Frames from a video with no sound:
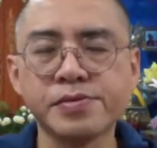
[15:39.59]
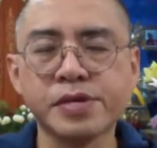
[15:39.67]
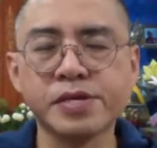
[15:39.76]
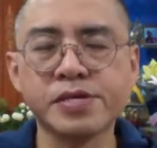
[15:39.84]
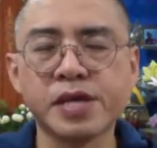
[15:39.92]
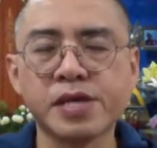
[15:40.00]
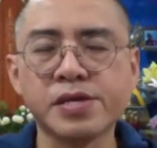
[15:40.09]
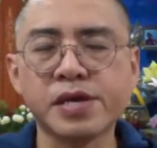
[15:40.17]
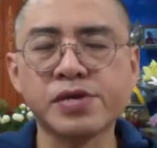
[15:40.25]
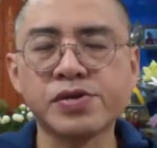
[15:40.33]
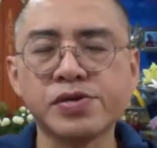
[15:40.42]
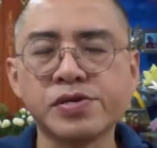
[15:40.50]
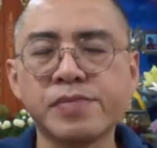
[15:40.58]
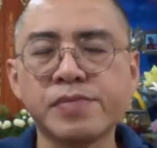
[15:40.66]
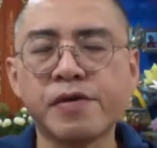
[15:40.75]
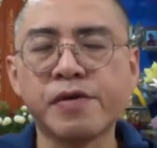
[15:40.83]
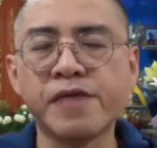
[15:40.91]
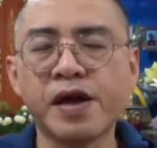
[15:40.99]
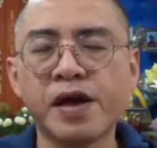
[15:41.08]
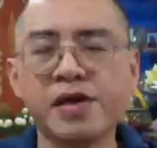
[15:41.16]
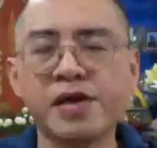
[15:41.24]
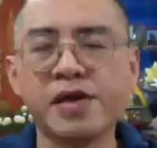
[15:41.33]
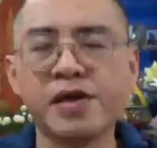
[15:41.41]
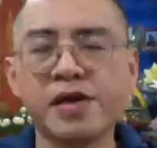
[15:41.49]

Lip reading: the sensations in both hands